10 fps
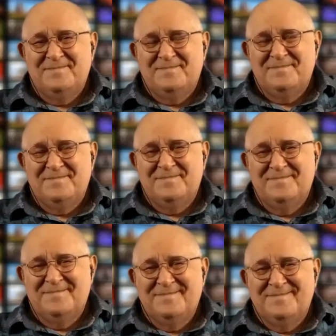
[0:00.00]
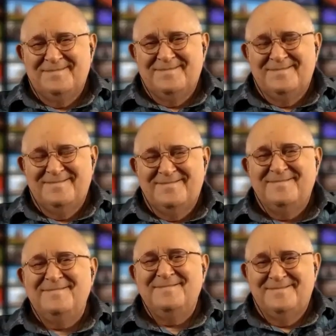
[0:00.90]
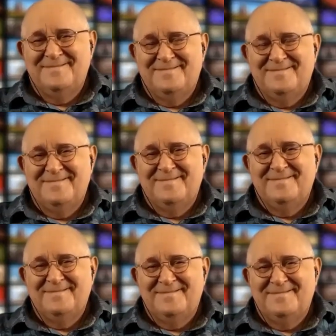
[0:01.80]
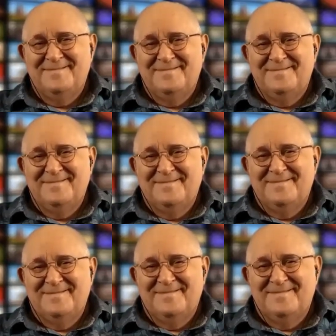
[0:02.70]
The person shown says nothing.